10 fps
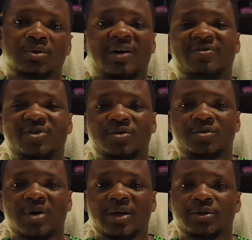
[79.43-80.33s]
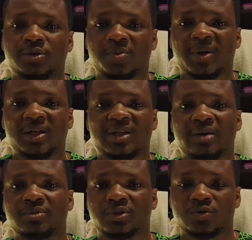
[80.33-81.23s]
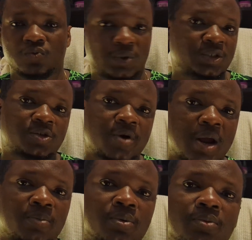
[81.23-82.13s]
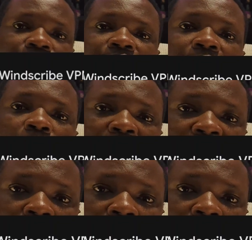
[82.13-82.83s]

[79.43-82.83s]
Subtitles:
I've used to try this so many times, is Windscribe. When